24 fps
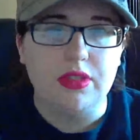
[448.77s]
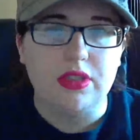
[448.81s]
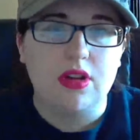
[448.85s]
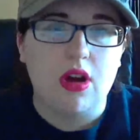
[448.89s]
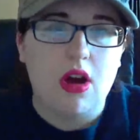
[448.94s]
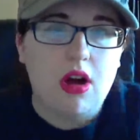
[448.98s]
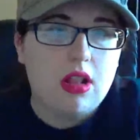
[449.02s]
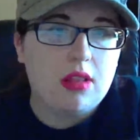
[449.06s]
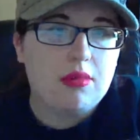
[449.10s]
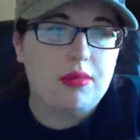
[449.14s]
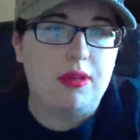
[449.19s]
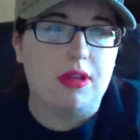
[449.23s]

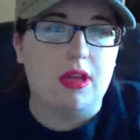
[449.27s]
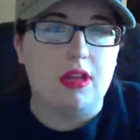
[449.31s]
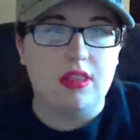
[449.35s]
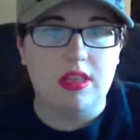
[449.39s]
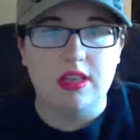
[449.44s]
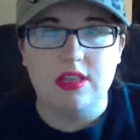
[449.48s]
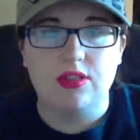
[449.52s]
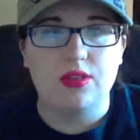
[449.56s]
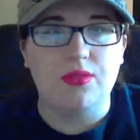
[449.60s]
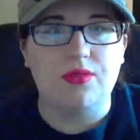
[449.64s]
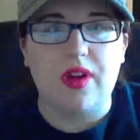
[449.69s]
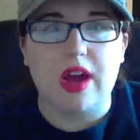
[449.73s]
calling me,
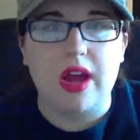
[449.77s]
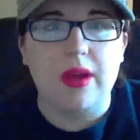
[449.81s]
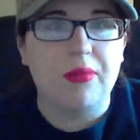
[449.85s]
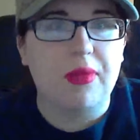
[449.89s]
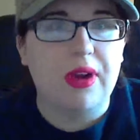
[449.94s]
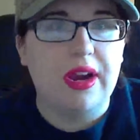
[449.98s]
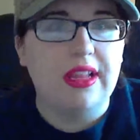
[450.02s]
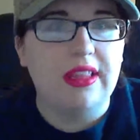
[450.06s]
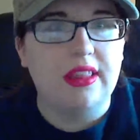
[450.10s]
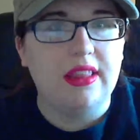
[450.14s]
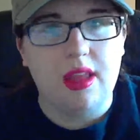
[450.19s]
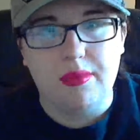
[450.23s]
this will
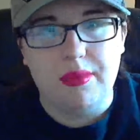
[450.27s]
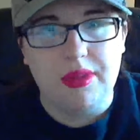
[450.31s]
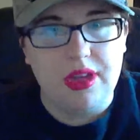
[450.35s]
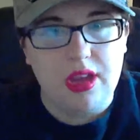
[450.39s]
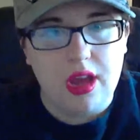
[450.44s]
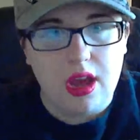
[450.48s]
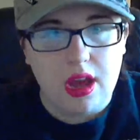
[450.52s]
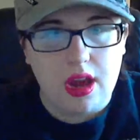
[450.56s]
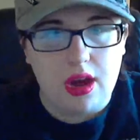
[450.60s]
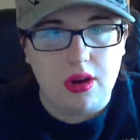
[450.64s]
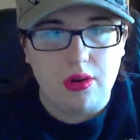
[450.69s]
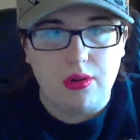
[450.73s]
vibrate and let me
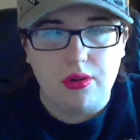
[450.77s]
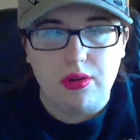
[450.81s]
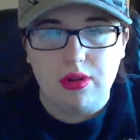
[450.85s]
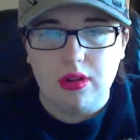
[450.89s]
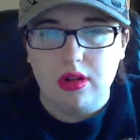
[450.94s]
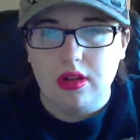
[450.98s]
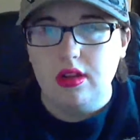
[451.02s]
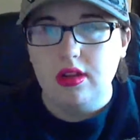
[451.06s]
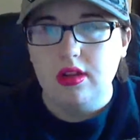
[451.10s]
know,